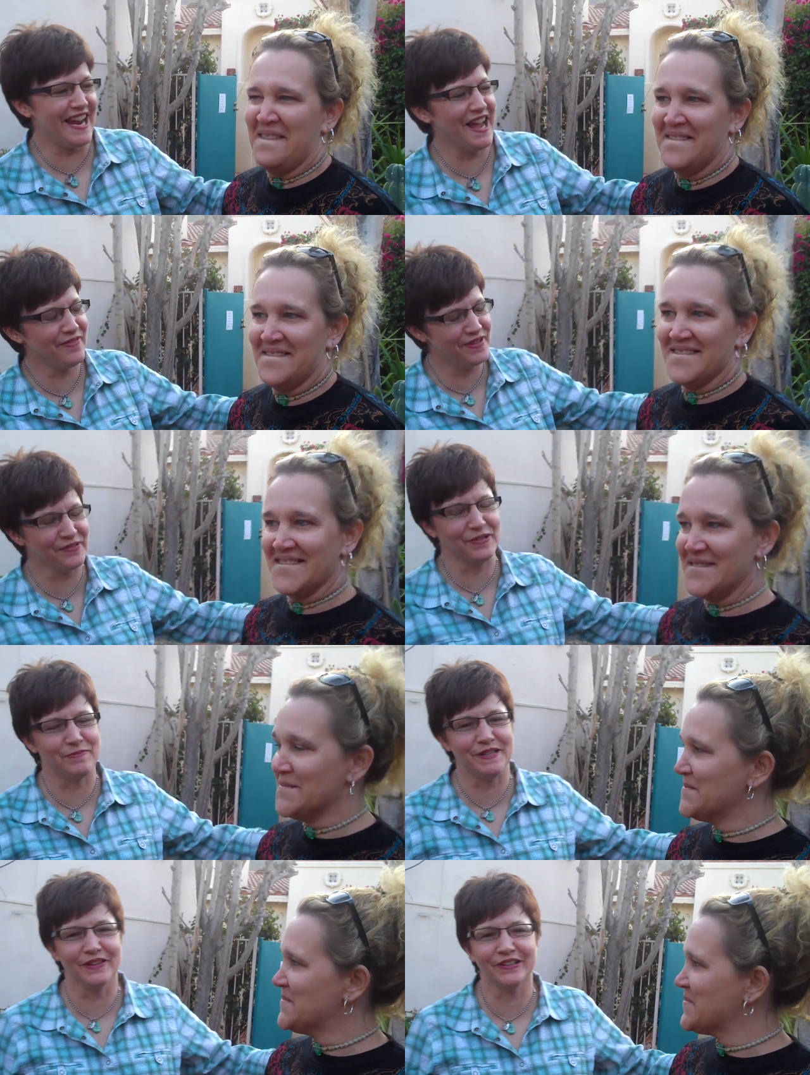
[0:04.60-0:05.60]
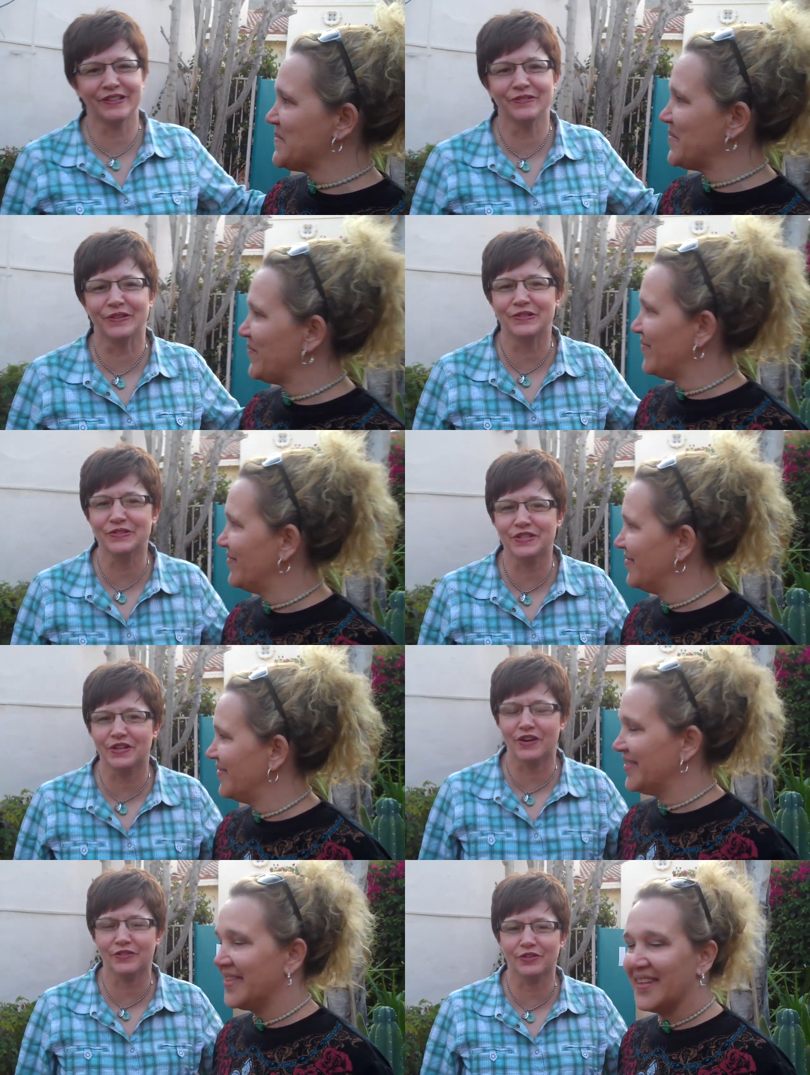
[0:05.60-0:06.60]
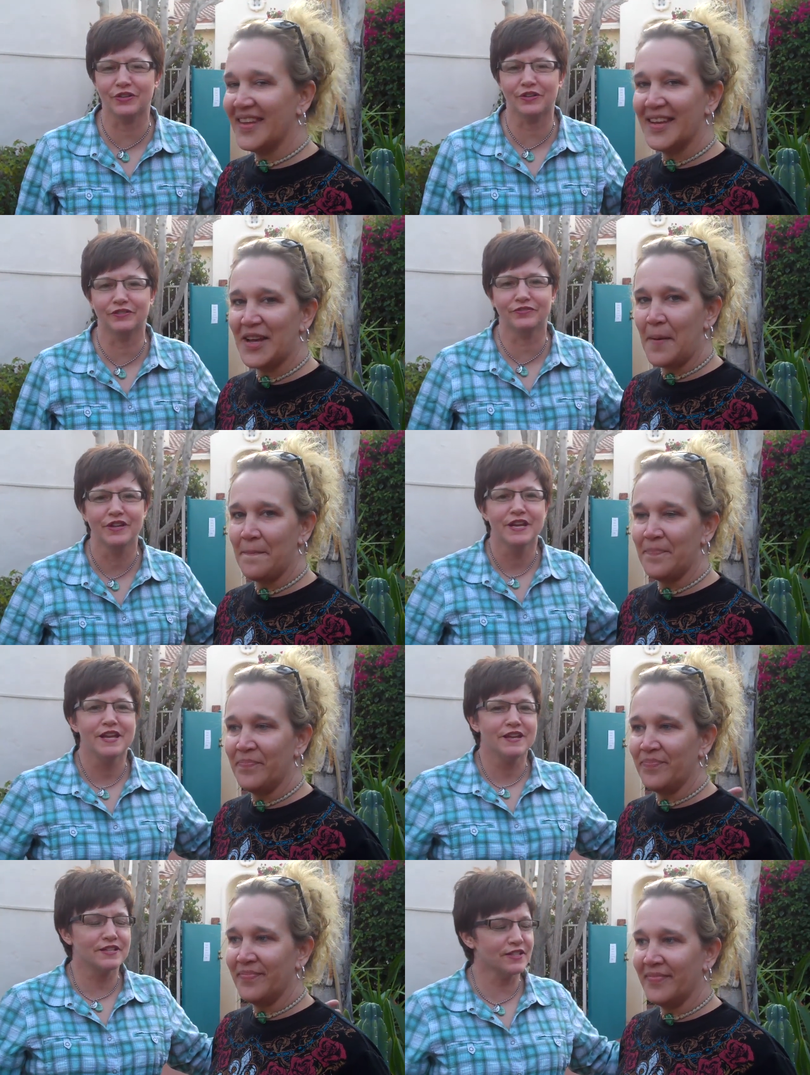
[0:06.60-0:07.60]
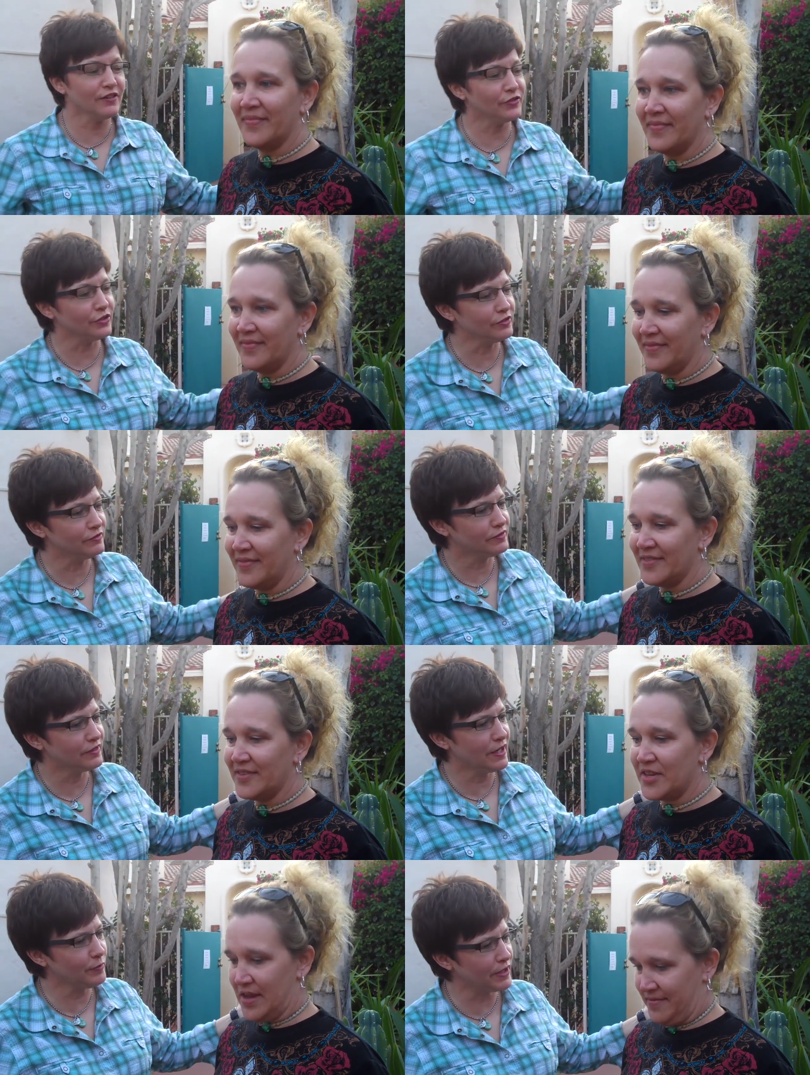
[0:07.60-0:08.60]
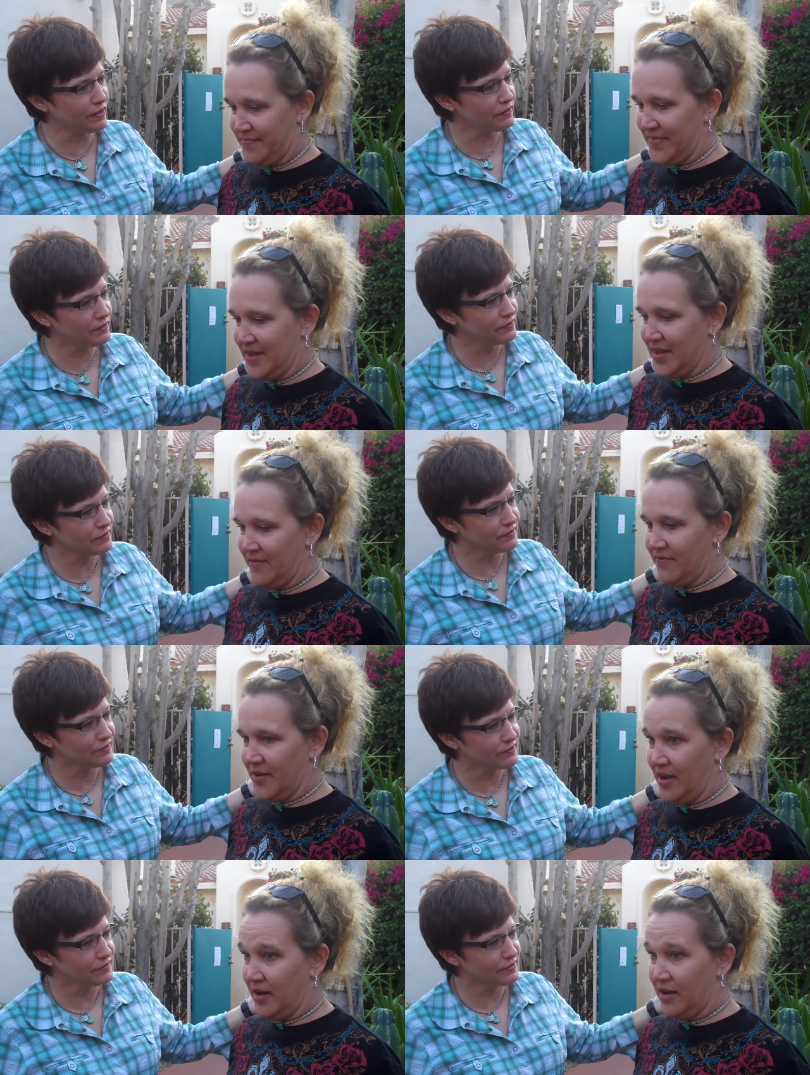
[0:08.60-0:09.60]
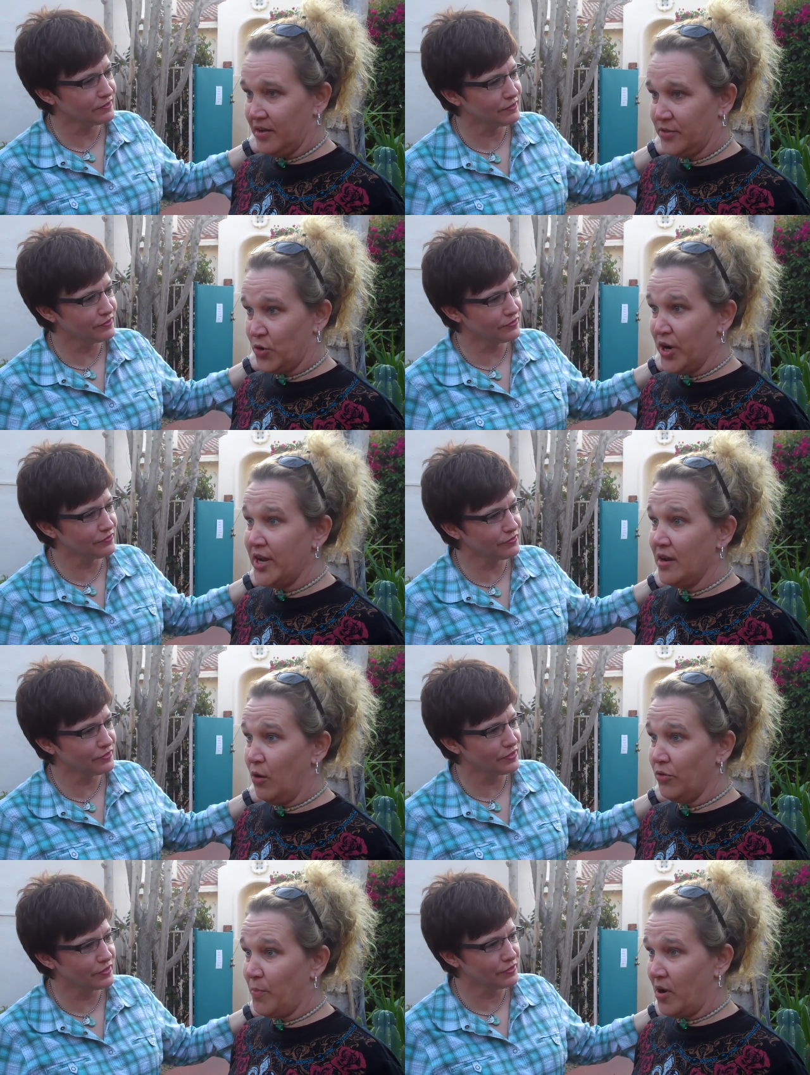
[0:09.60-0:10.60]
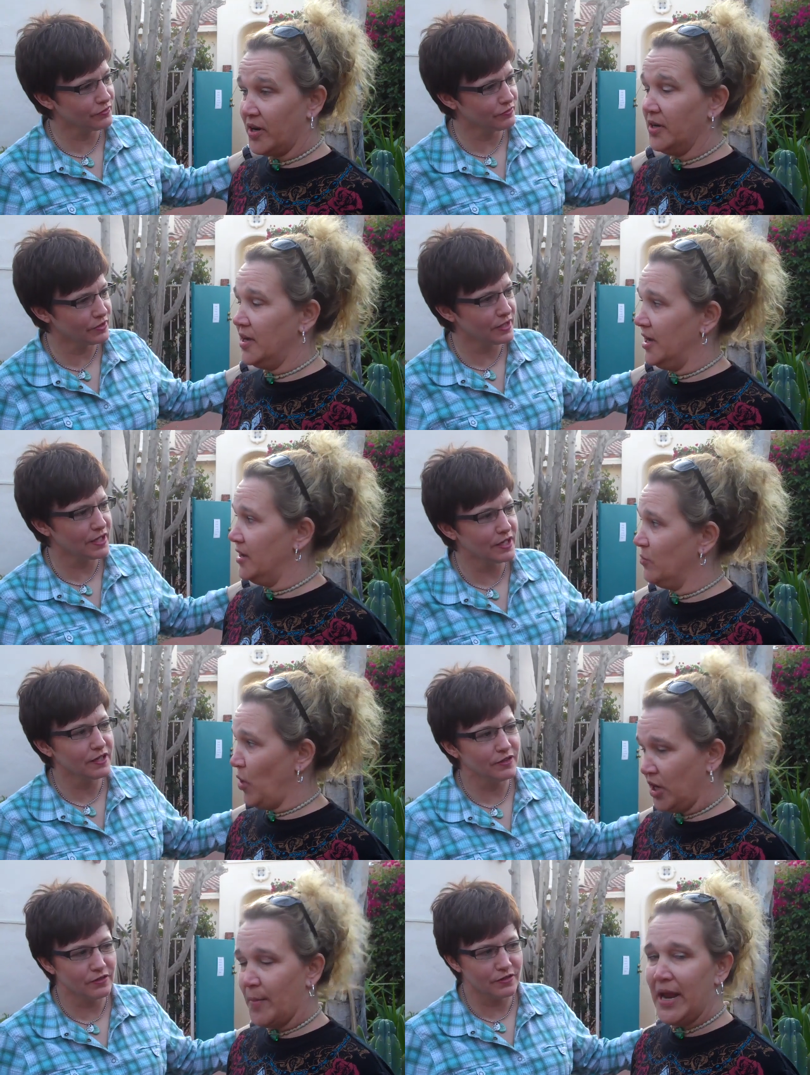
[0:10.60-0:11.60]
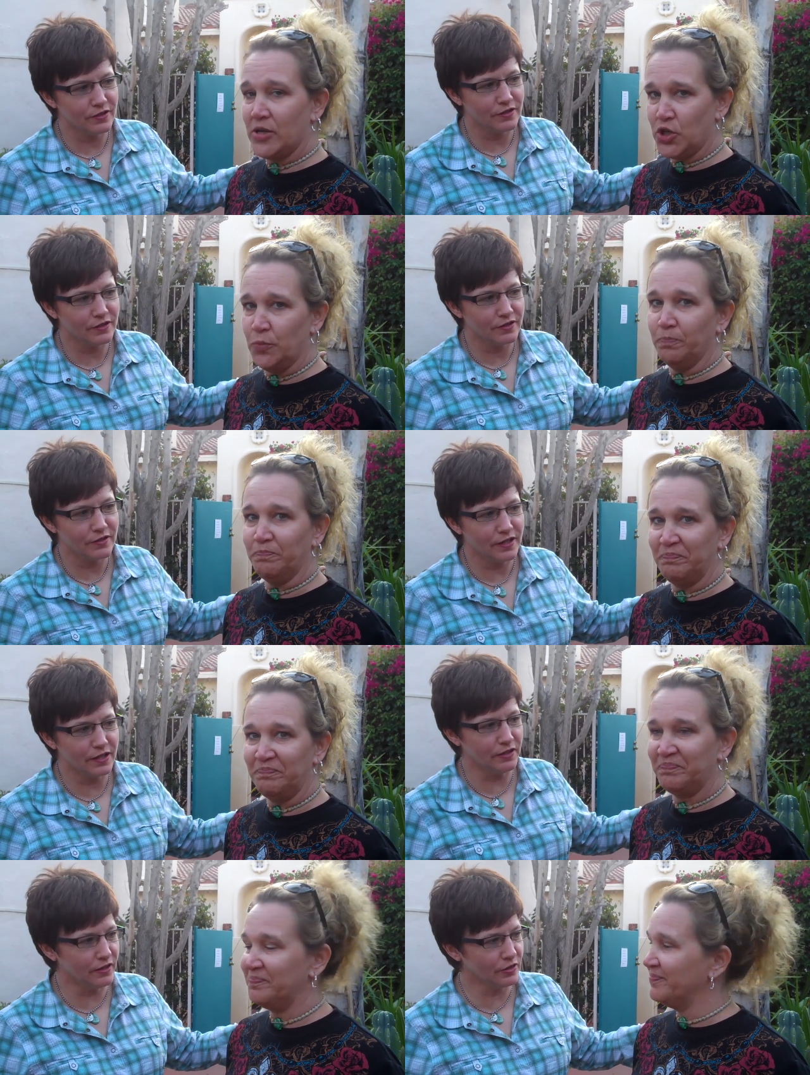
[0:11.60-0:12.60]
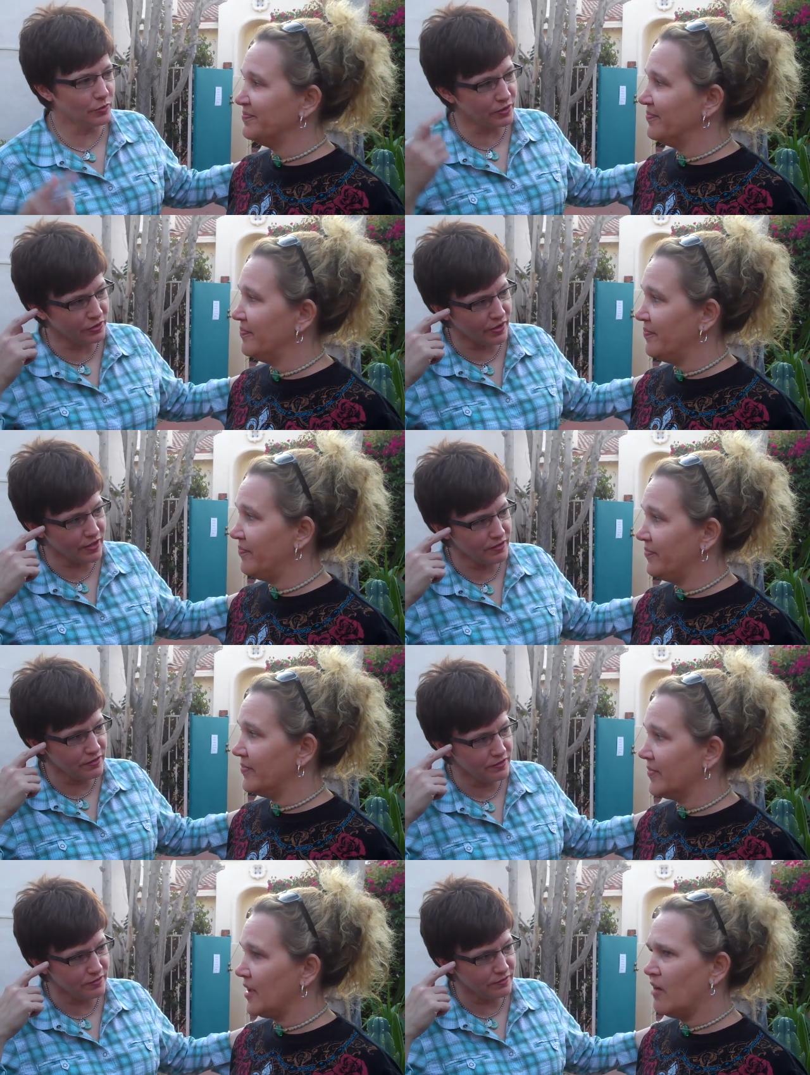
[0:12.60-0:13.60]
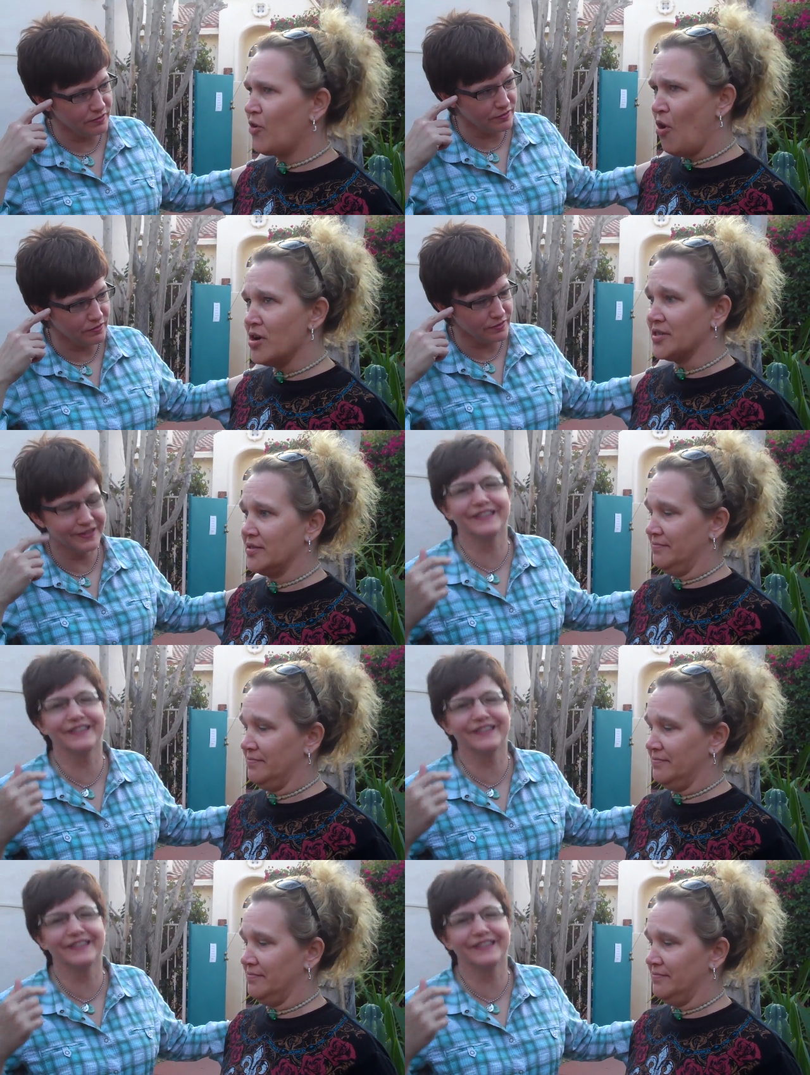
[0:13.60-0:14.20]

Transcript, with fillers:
Speaker 1: I have here with me Larkin Rose, the author of several. How many?
Speaker 2: Uh, three on the market and one coming out in June.
Speaker 1: And another one in your head? Of course.